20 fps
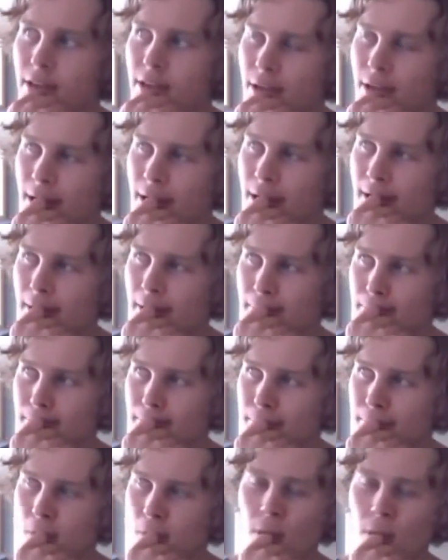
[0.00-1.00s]

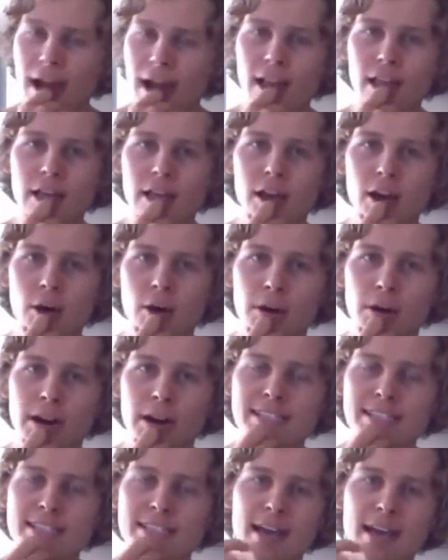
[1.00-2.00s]
a while ago where I
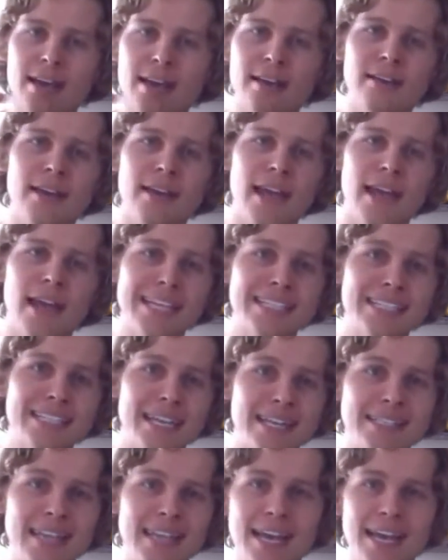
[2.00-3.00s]
said
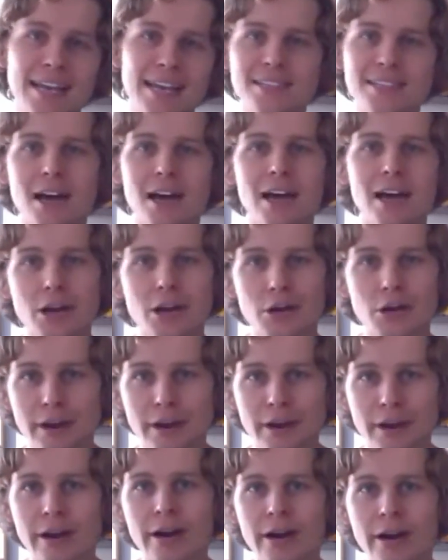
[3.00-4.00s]
80-10-10 is not a
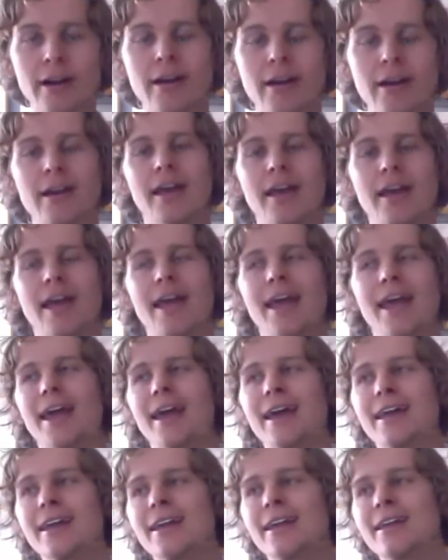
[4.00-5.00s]
career,
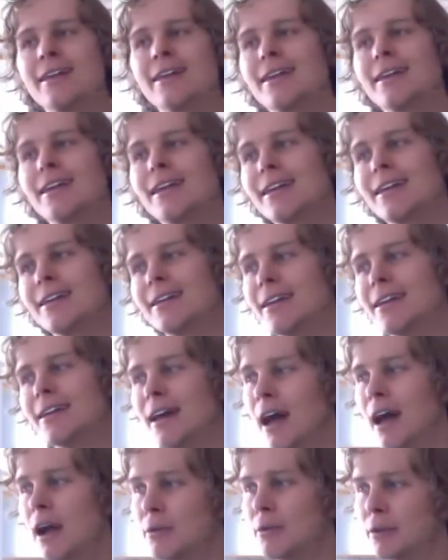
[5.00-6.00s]
and
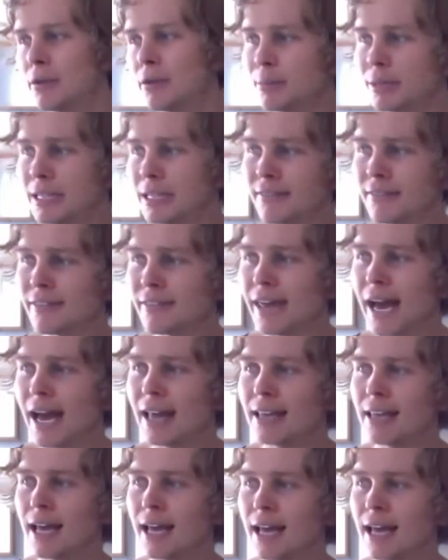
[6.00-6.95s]
I really believe that.